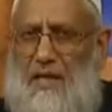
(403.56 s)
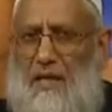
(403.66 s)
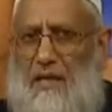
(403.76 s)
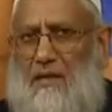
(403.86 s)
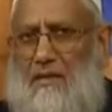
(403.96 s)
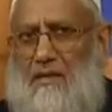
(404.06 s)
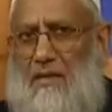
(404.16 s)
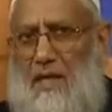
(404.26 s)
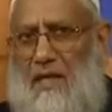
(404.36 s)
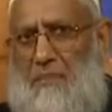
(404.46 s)
it is
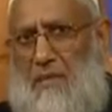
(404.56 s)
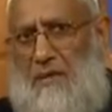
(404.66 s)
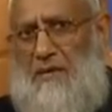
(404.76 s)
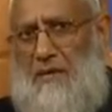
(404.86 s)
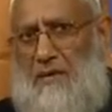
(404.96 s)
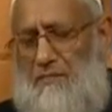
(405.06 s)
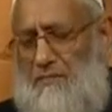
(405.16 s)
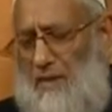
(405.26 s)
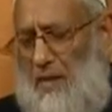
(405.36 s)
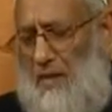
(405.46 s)
a picture
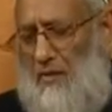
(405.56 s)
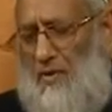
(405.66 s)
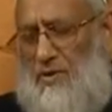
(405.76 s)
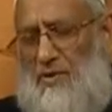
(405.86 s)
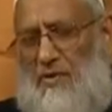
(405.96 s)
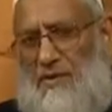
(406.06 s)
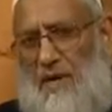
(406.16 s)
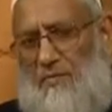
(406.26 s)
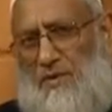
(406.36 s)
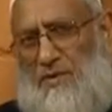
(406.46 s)
which
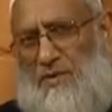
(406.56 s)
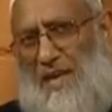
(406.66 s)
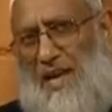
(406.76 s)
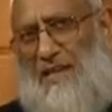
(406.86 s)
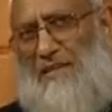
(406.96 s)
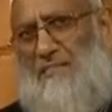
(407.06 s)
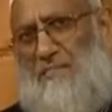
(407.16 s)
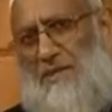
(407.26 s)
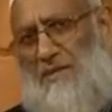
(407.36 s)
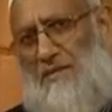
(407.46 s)
resembles another
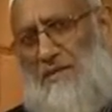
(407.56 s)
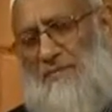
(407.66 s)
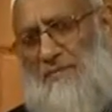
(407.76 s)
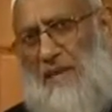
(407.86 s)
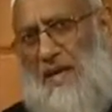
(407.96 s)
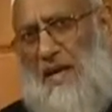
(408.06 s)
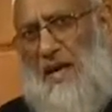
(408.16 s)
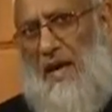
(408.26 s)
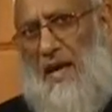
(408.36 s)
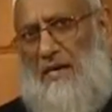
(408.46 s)
picture.
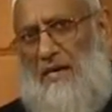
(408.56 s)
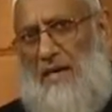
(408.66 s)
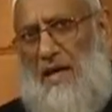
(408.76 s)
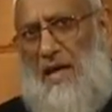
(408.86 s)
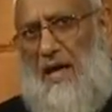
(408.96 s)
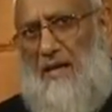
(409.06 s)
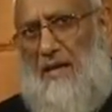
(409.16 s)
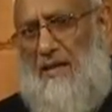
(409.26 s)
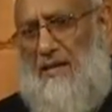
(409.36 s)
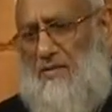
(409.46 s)
And
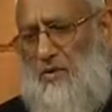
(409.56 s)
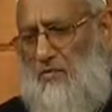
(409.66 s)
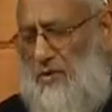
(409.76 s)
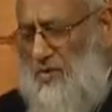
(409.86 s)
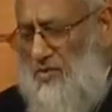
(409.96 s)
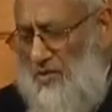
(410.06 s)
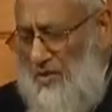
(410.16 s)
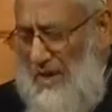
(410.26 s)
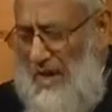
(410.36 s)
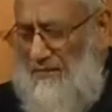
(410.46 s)
so we
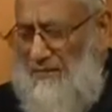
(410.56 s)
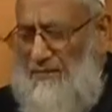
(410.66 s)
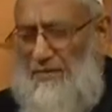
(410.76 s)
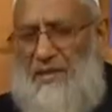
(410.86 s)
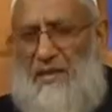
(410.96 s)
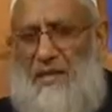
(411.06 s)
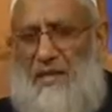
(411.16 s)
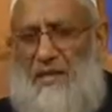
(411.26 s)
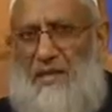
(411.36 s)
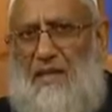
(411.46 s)
should have
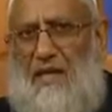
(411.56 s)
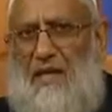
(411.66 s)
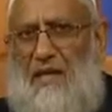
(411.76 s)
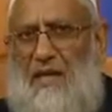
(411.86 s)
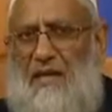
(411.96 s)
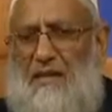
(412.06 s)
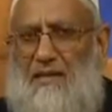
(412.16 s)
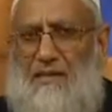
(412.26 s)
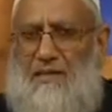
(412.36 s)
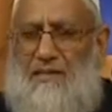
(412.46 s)
in
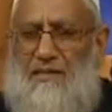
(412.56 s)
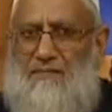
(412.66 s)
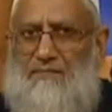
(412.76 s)
this